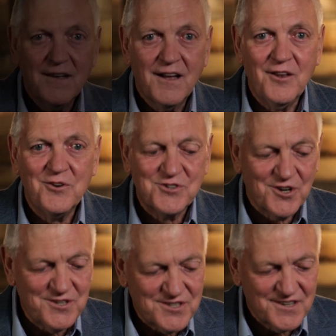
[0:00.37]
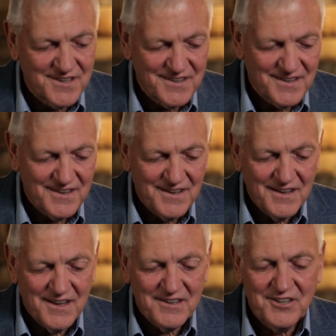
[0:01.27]
Hello, church.
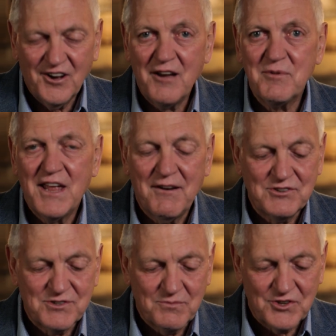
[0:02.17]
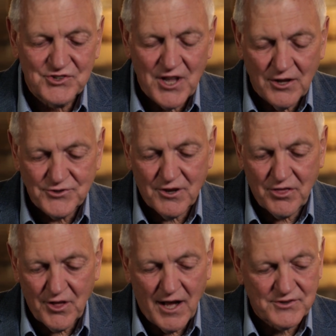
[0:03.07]
You know, I've been having some nostalgic
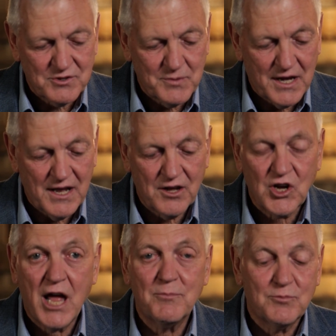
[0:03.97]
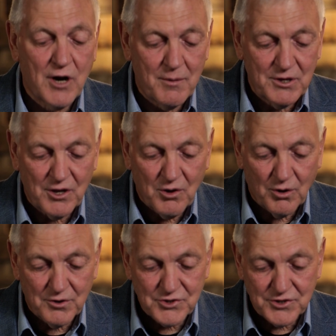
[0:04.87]
thoughts about how God brought me to
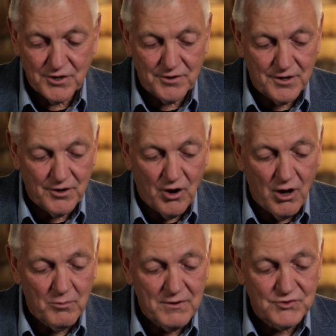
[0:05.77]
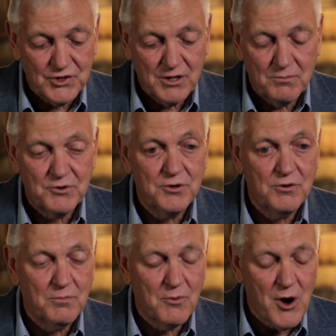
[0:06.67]
Cornerstone and all we've seen him
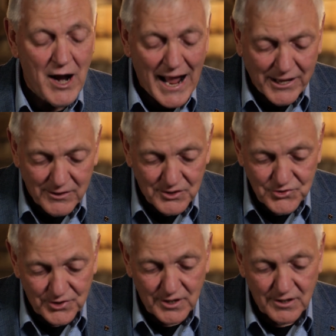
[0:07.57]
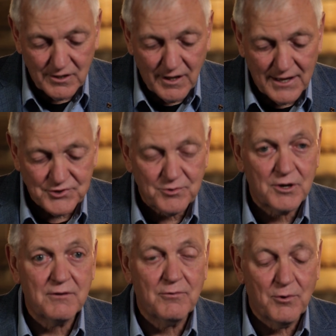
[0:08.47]
do miraculously in the last
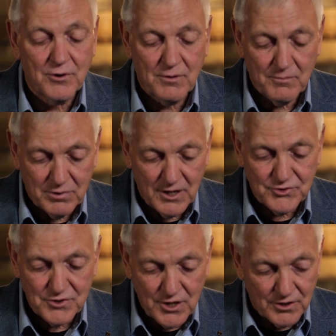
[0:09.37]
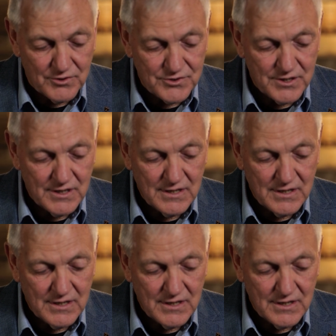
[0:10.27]
24 plus years.